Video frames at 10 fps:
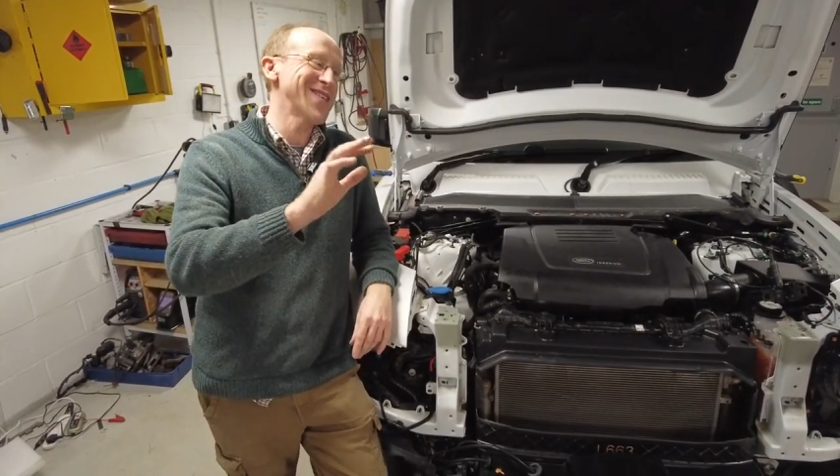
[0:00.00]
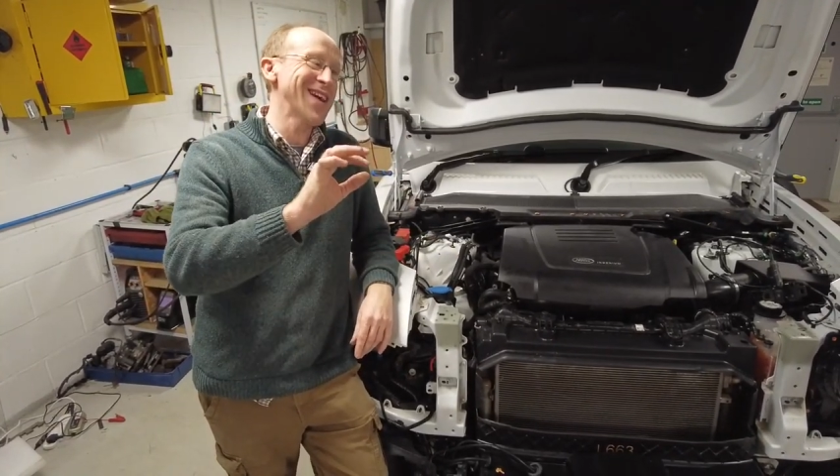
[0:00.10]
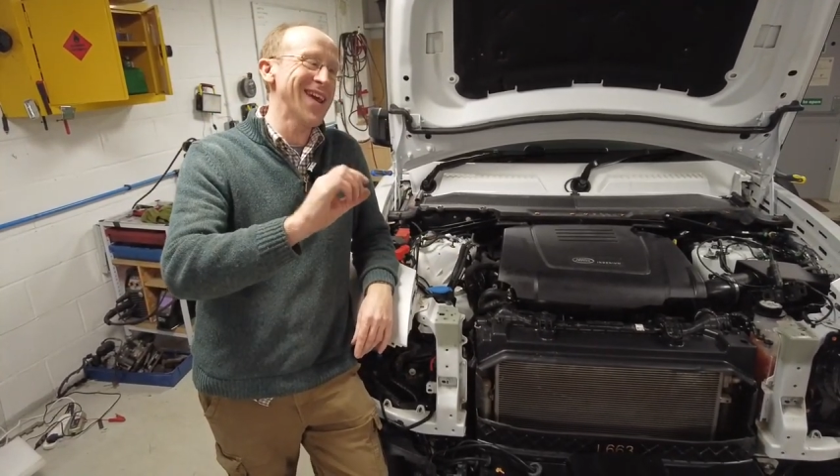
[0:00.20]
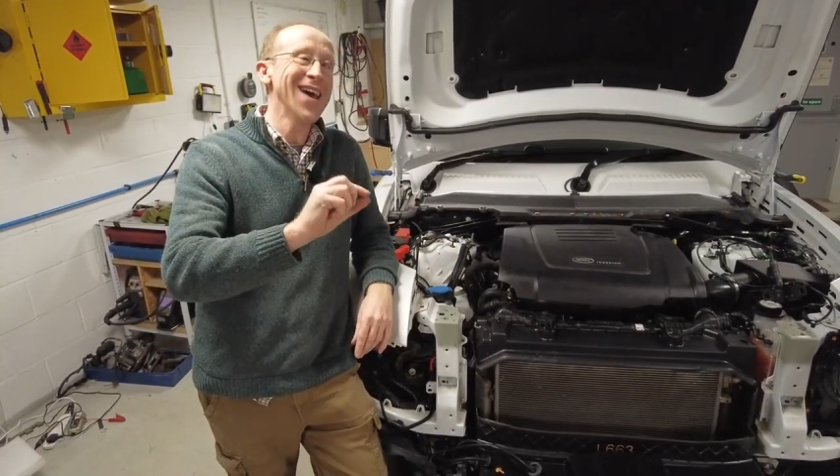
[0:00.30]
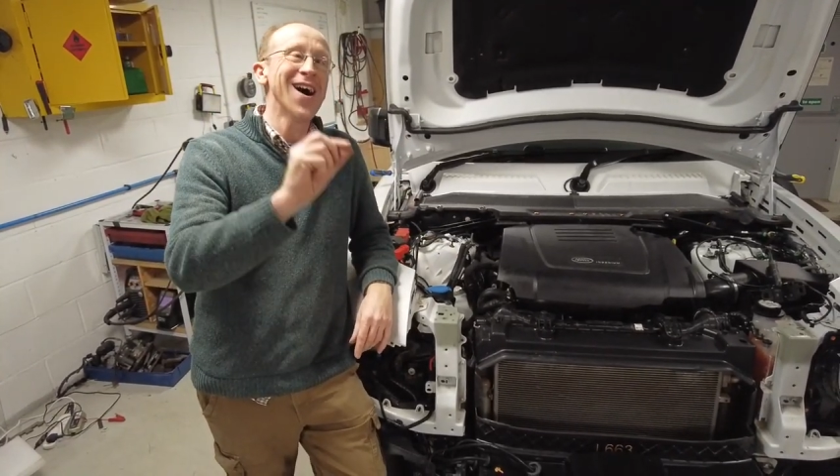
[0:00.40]

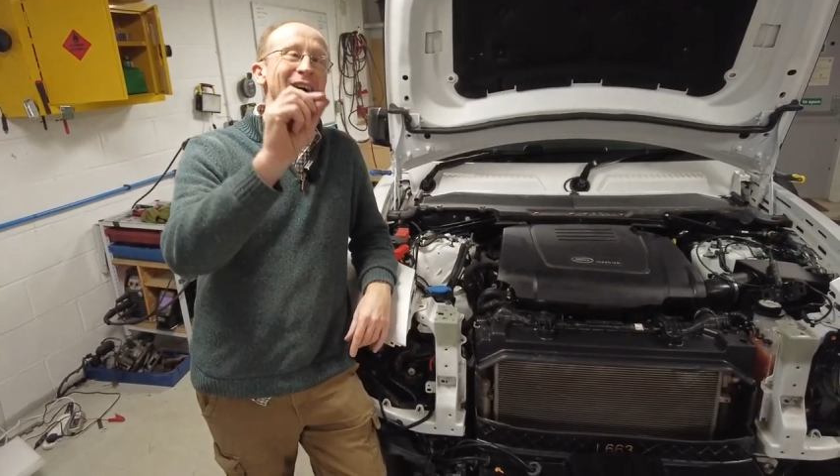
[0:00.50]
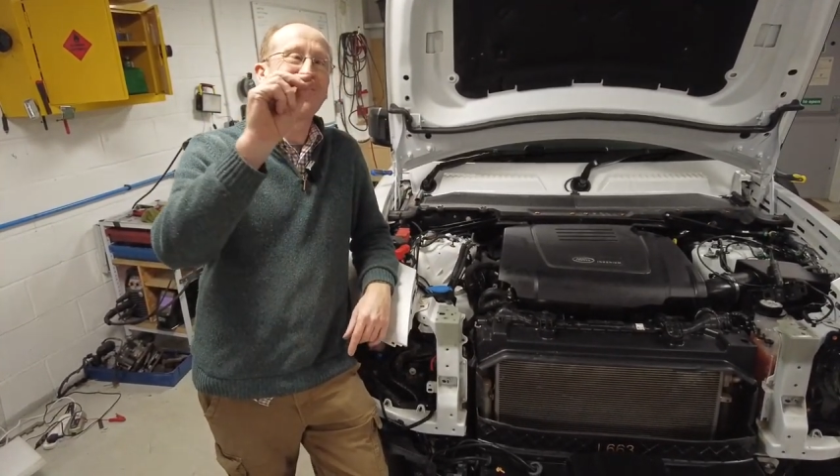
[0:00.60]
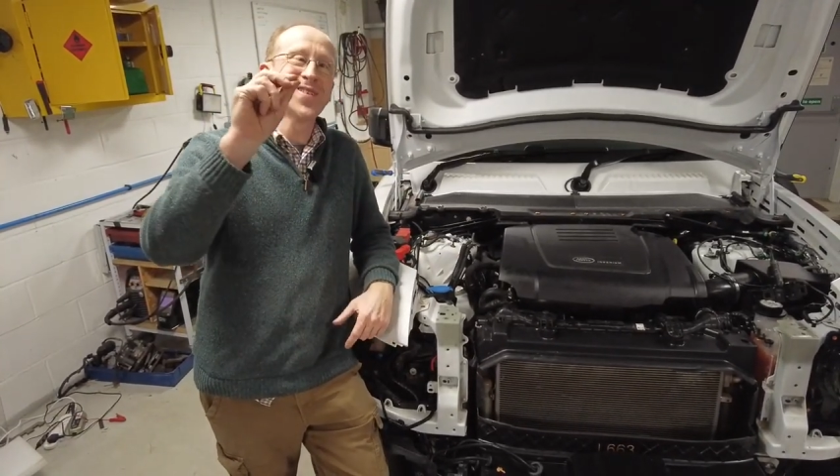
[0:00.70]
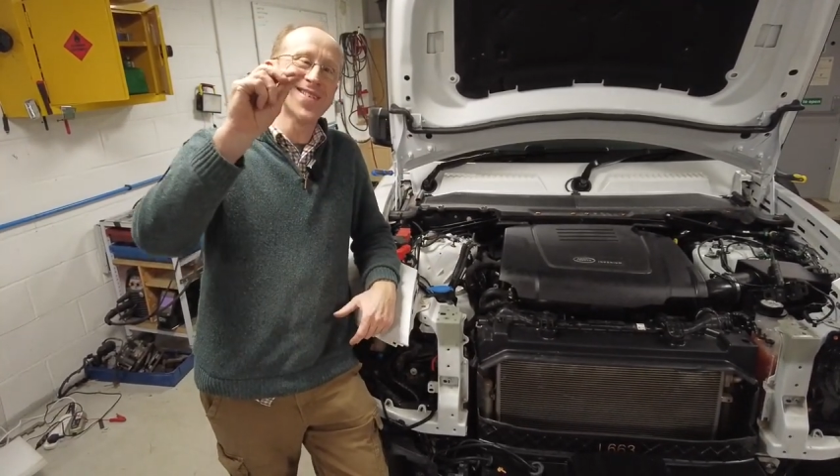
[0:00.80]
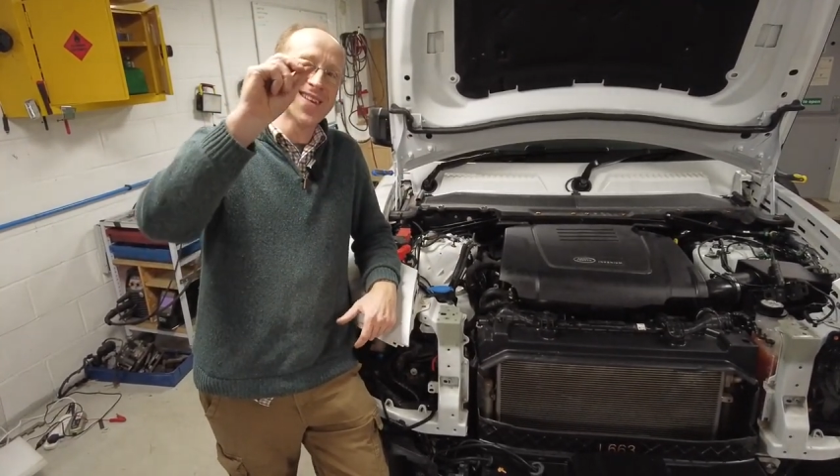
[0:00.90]

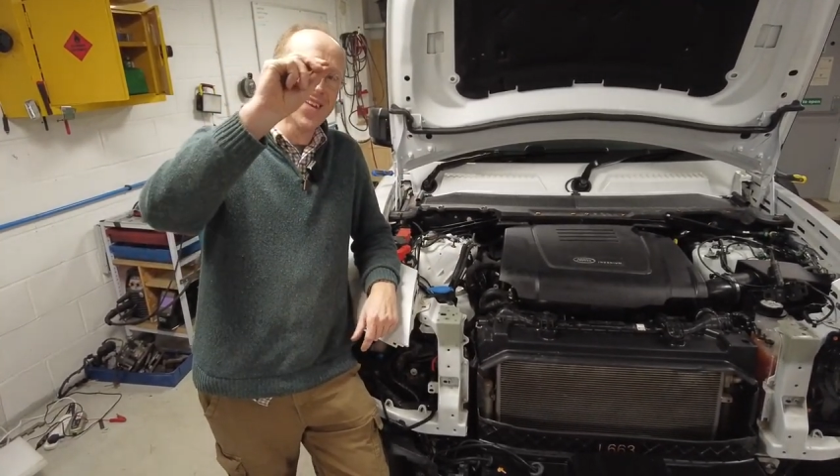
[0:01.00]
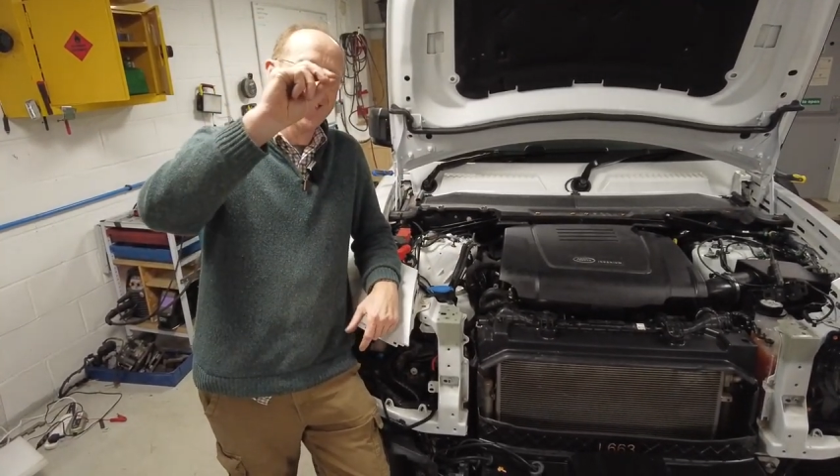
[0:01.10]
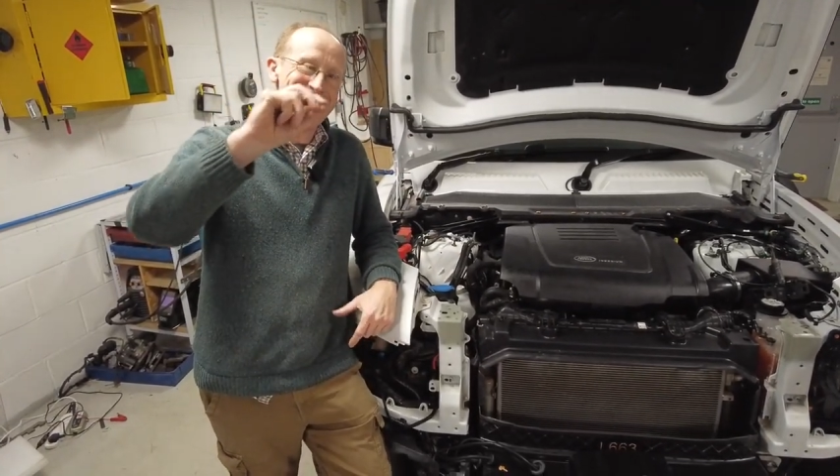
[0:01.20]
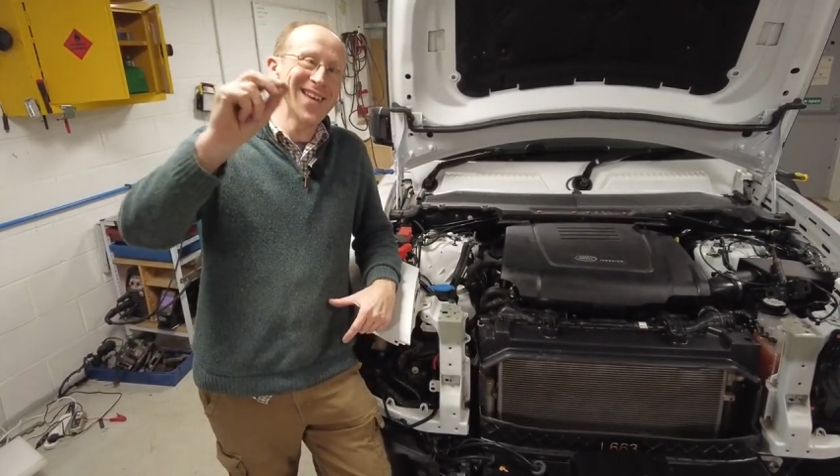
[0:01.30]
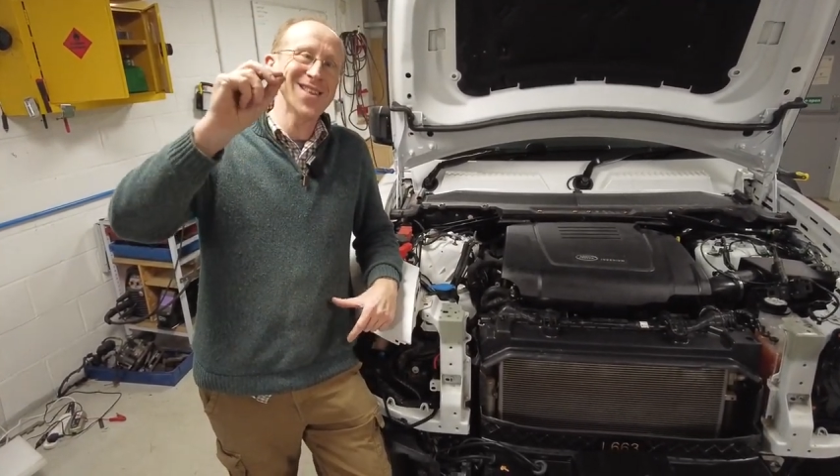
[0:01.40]
going to tick